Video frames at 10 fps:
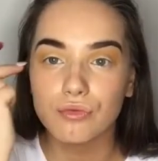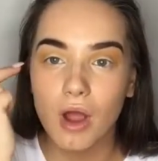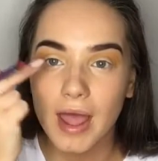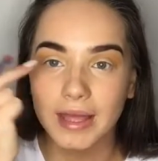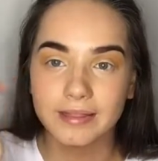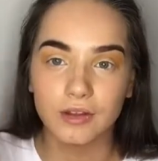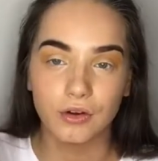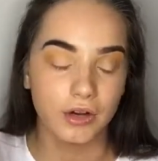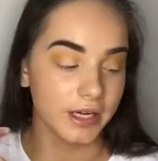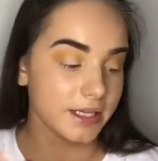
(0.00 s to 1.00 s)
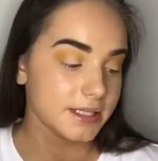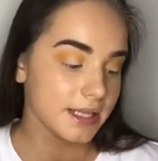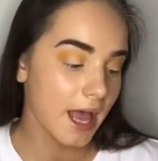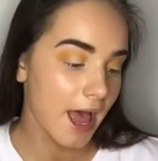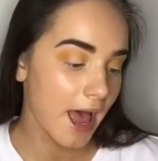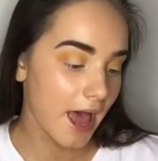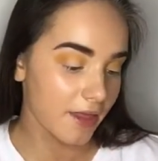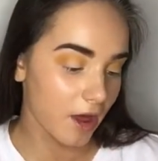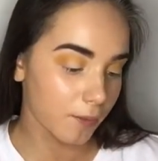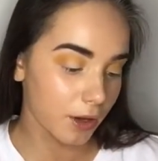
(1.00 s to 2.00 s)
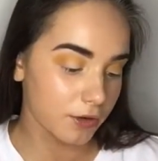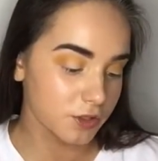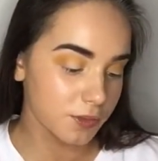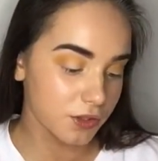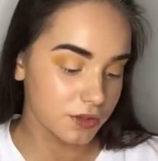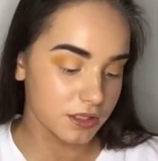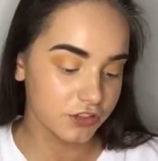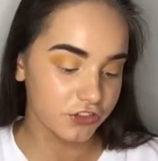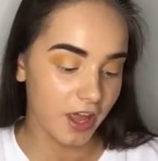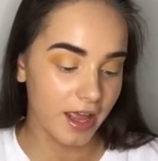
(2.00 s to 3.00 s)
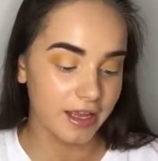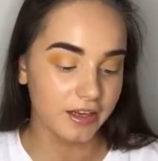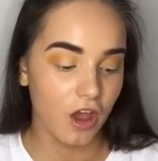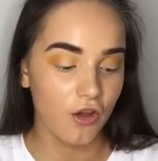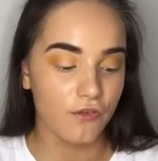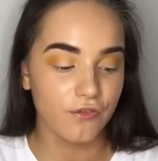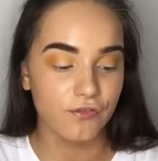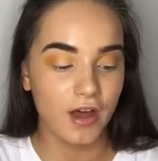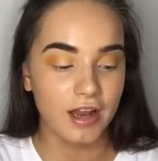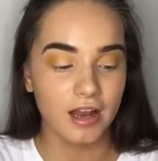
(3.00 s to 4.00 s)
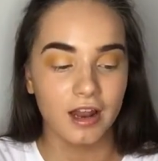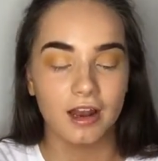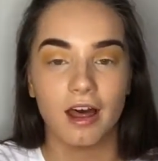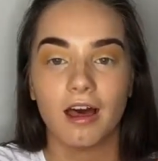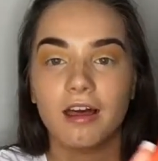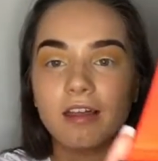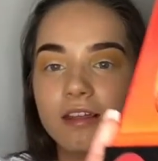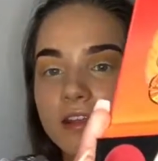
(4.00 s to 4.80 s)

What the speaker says: right in the crease, and I'm going to be using the shade Oh Fa La La La,